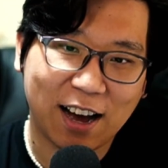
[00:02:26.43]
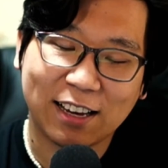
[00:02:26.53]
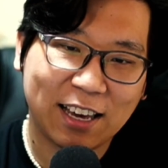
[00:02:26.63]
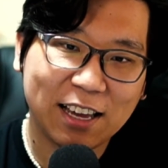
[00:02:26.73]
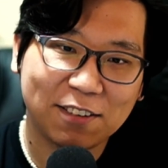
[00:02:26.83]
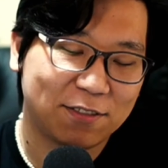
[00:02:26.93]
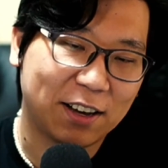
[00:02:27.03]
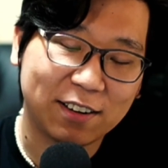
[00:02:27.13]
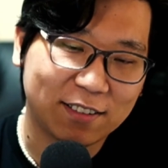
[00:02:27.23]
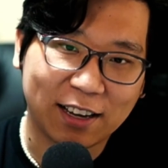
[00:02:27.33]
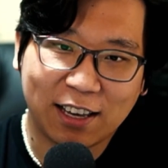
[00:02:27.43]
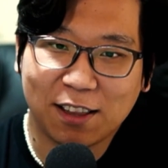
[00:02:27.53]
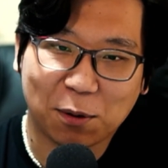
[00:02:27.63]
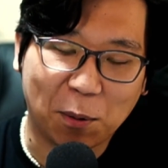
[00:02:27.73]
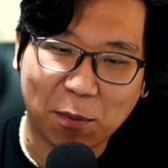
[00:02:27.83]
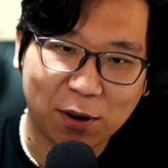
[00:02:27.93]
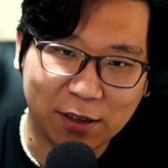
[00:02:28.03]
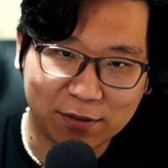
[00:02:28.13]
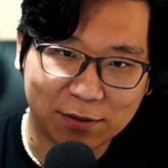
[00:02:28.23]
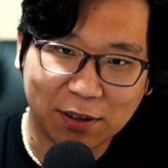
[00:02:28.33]
I can't throw a party
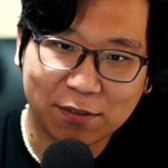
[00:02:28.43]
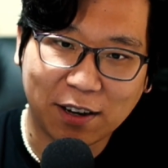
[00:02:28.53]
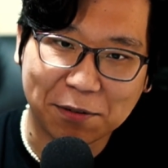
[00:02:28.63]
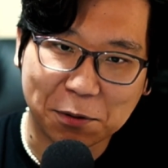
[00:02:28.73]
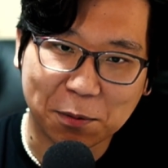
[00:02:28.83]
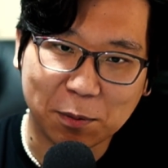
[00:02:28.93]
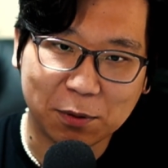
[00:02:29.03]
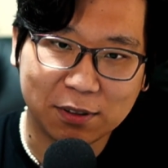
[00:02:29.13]
and invite 500 people.